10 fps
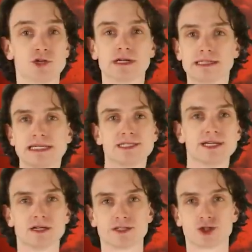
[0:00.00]
during these
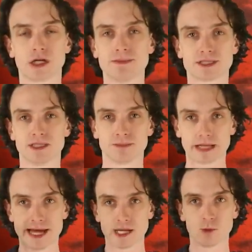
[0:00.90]
years, trips to the
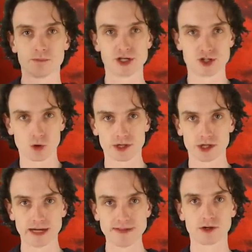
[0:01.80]
planet will be
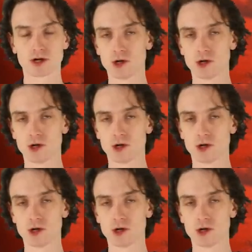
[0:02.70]
shorter and they'll